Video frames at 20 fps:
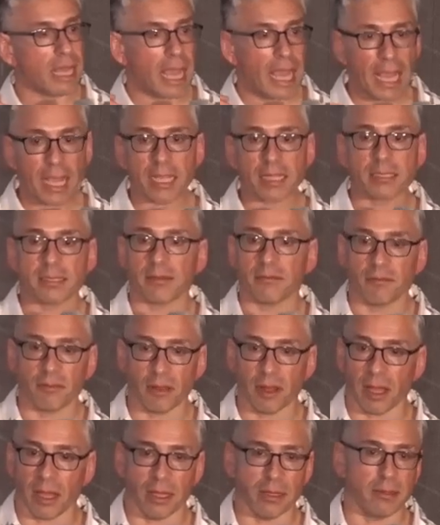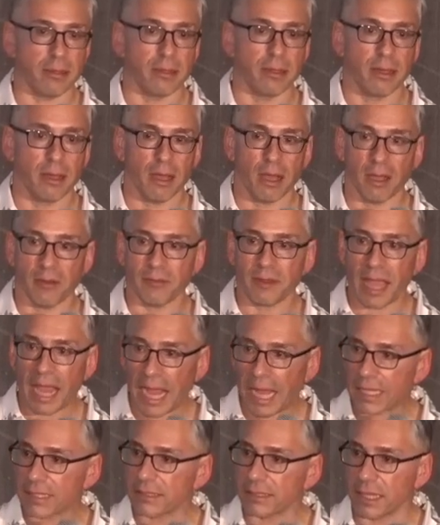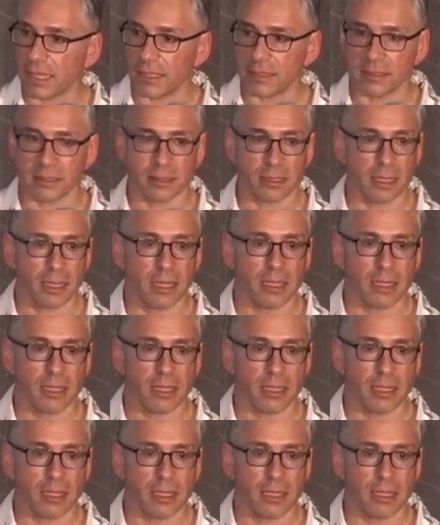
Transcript: exaflood of assets